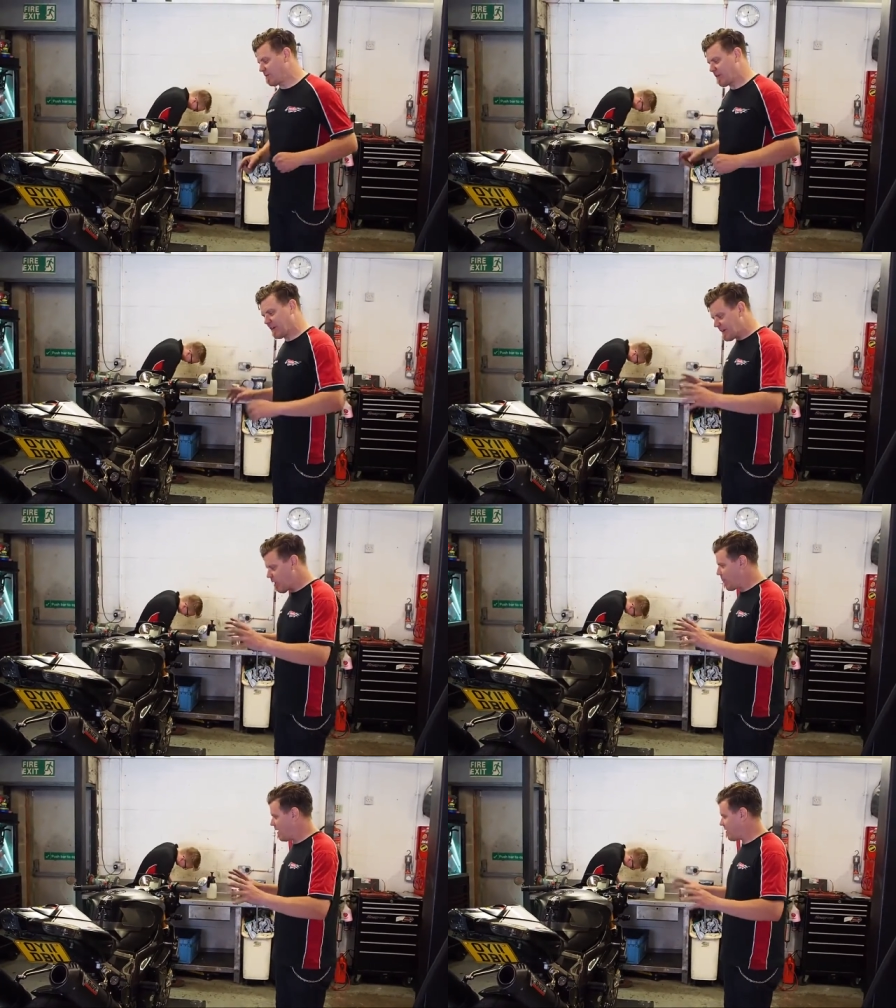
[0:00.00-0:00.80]
so we've got a
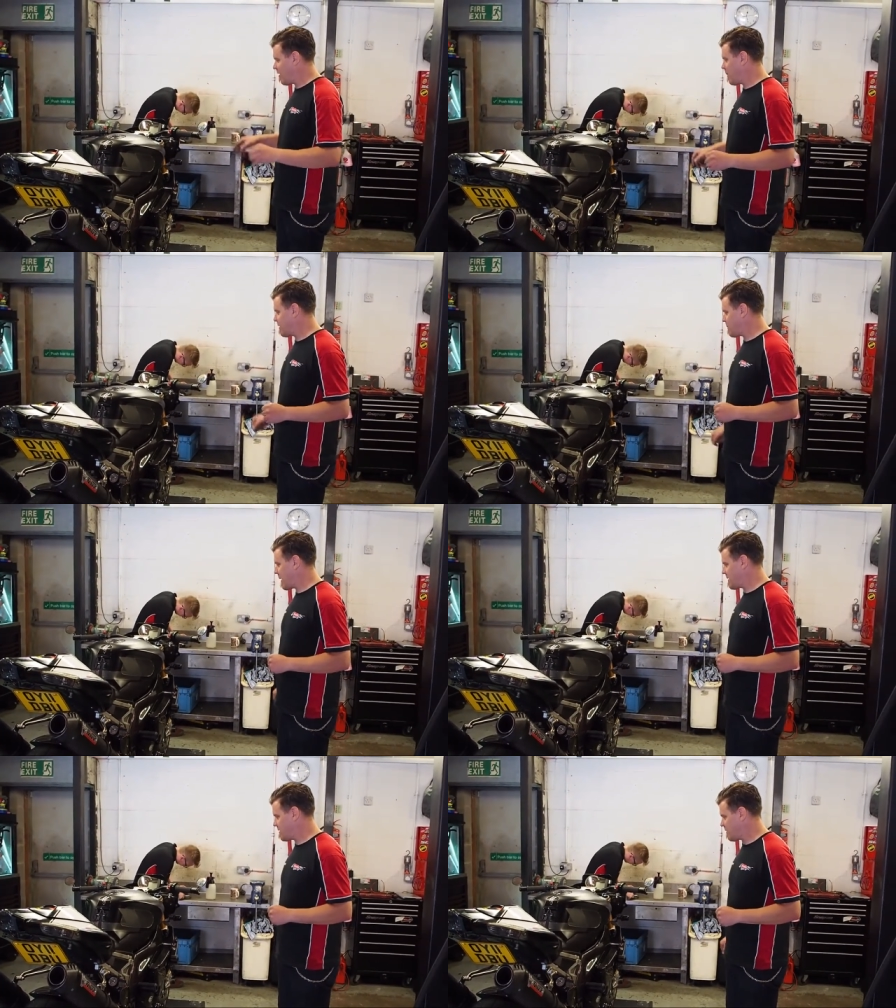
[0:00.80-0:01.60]
little bit of time and
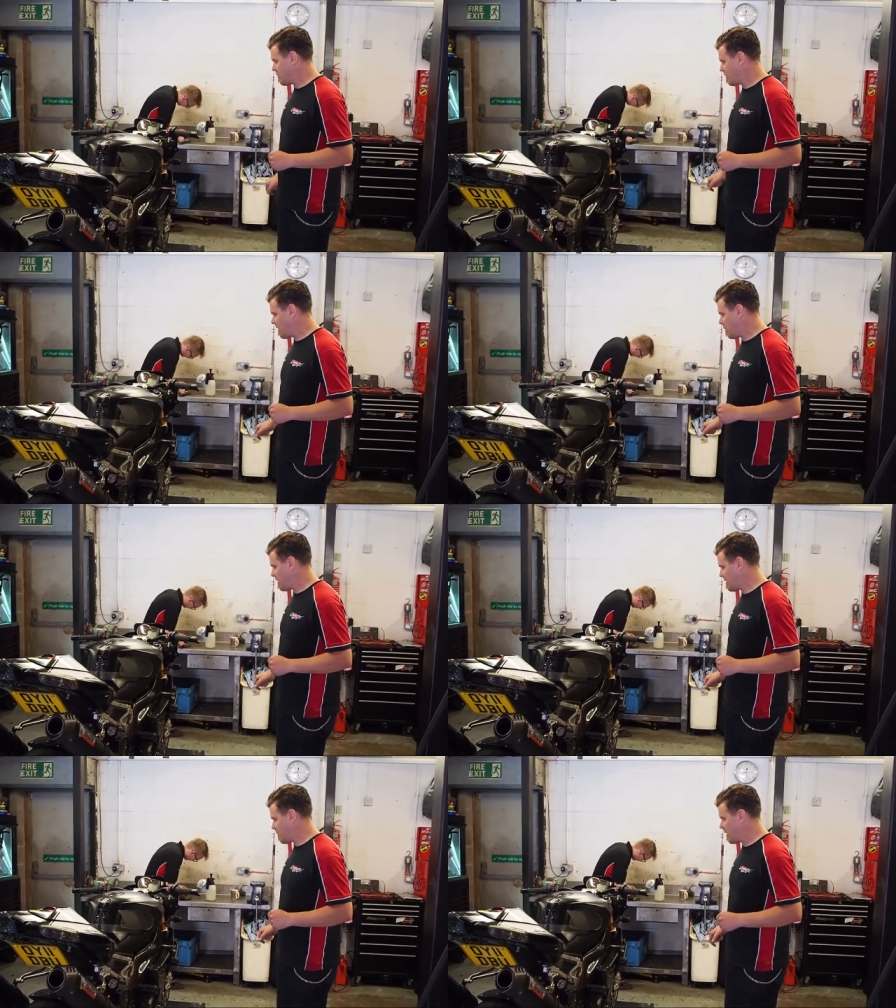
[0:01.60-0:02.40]
space to sort of deal
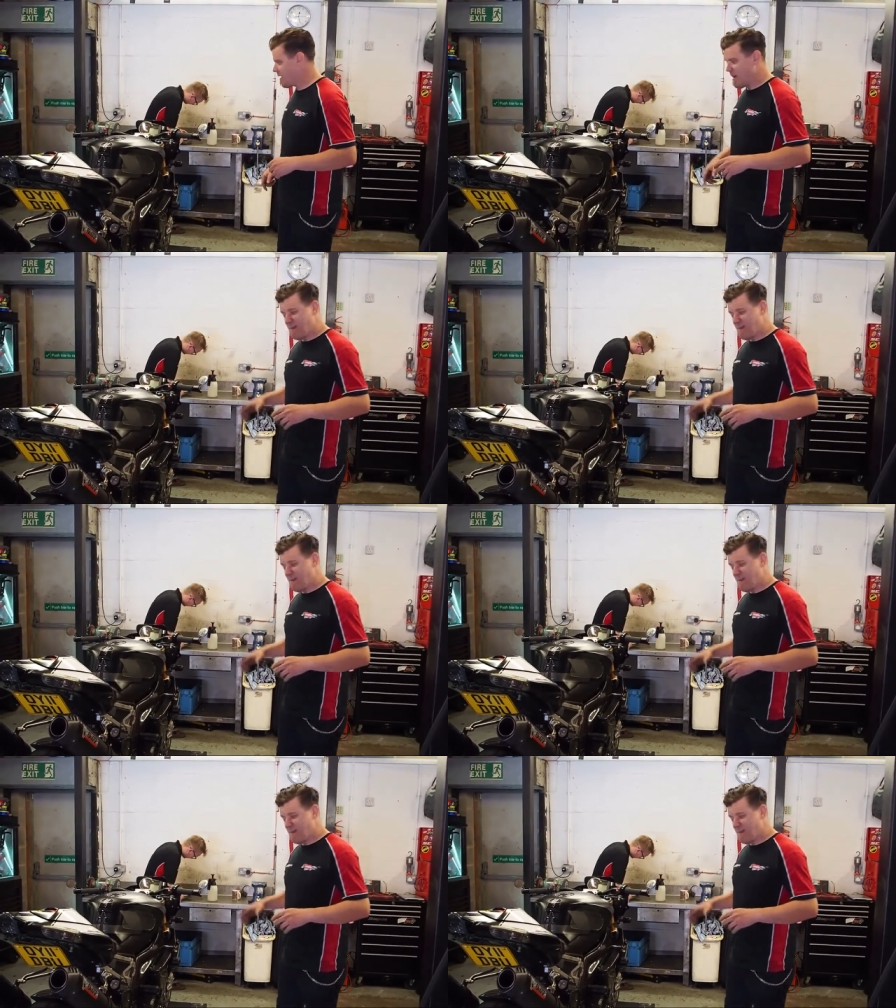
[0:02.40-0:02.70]
with this one.